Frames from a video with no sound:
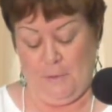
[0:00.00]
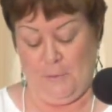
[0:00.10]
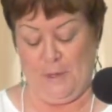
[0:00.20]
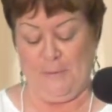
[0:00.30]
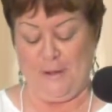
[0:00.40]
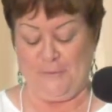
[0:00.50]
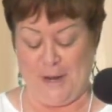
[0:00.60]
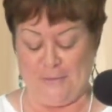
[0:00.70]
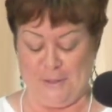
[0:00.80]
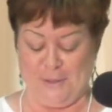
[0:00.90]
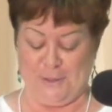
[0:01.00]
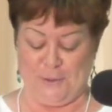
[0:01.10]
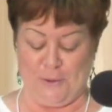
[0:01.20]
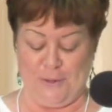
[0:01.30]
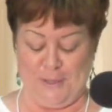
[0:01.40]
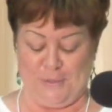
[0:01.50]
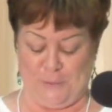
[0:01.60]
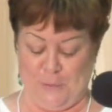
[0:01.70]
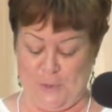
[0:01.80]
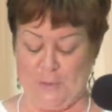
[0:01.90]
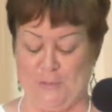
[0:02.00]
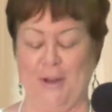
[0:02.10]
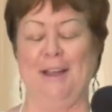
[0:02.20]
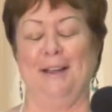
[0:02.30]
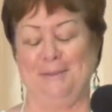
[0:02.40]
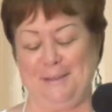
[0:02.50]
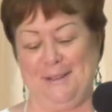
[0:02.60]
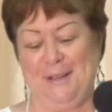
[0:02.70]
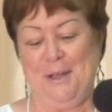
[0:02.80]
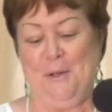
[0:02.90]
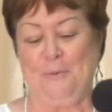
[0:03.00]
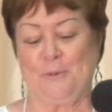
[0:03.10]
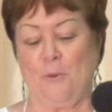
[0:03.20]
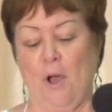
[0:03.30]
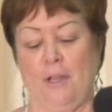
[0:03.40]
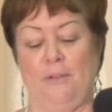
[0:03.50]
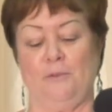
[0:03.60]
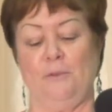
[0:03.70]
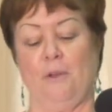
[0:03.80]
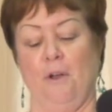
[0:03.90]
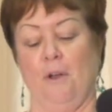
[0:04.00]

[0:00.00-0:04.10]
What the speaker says: One of my favorite stories from UniPrep was walking through the